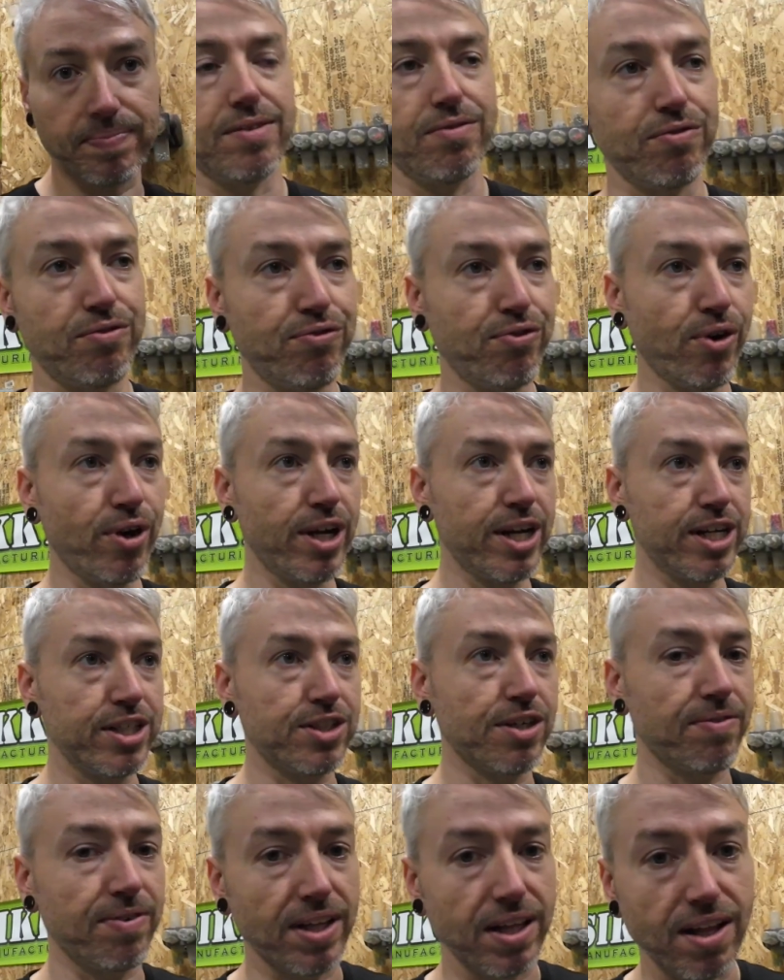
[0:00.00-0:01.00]
footage
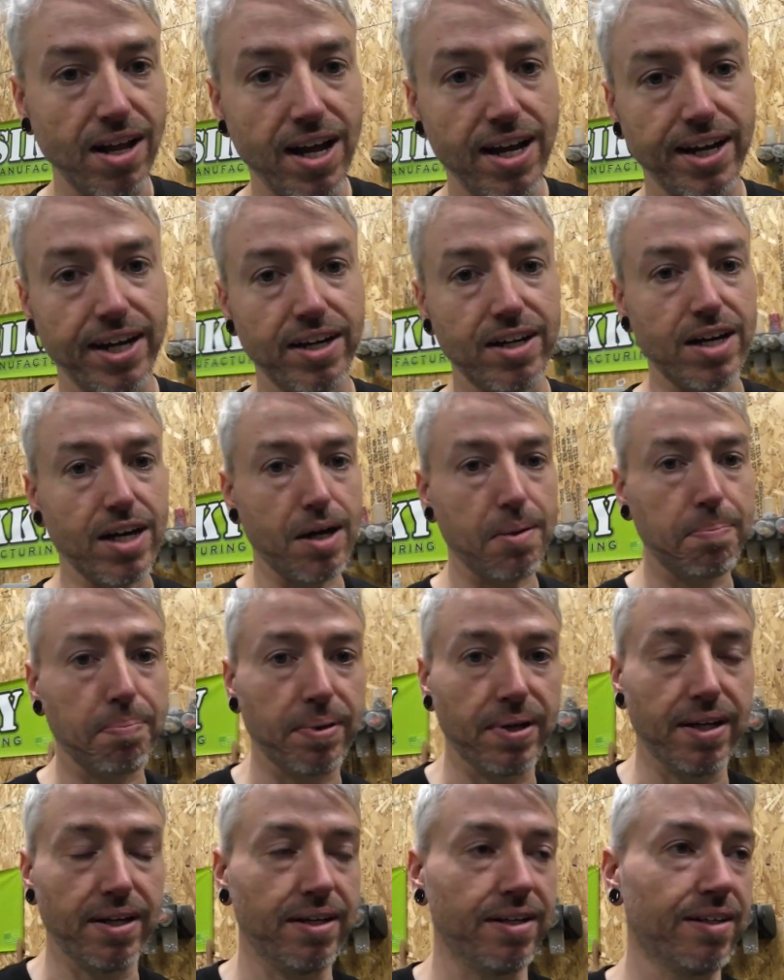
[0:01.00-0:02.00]
of it locking up
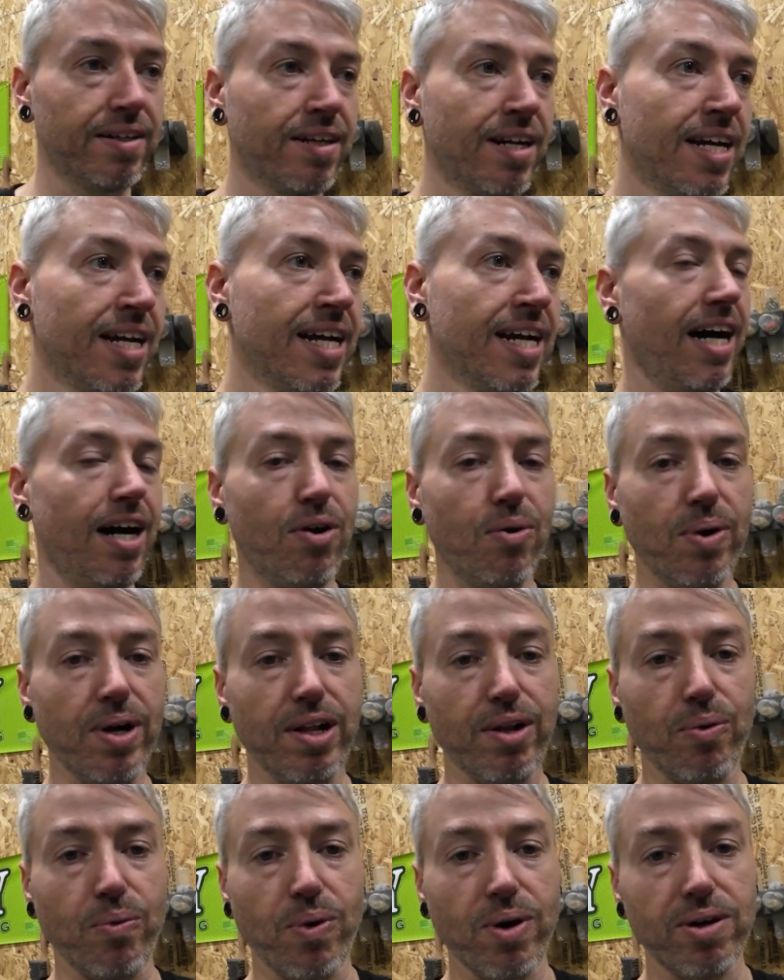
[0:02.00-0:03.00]
and how
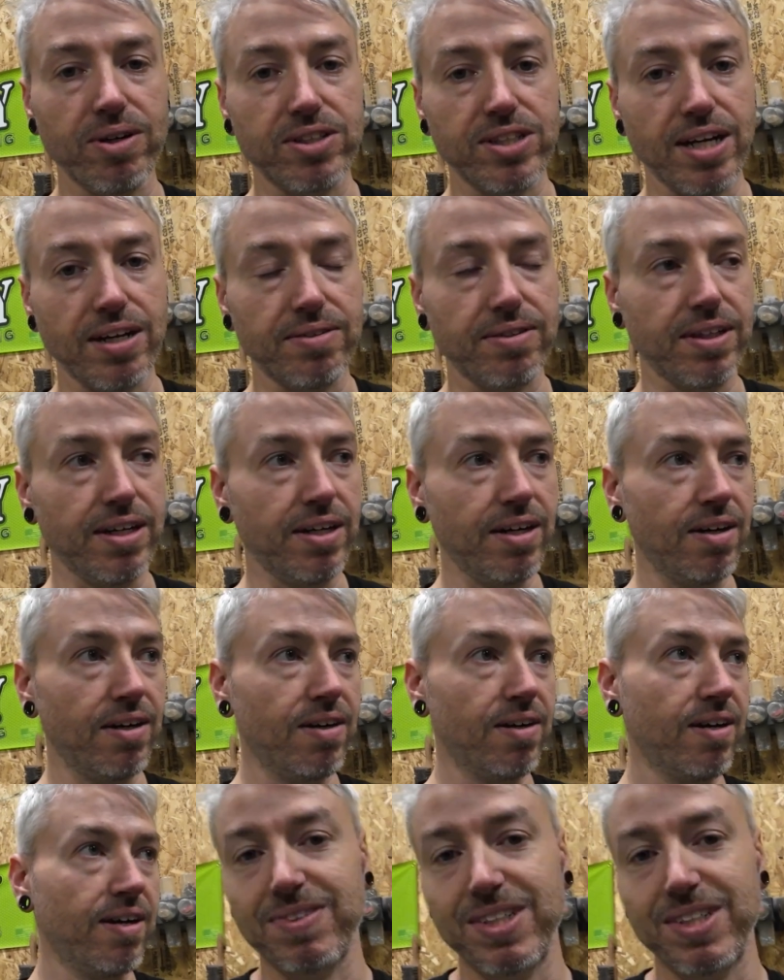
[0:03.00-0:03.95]
well it works out there.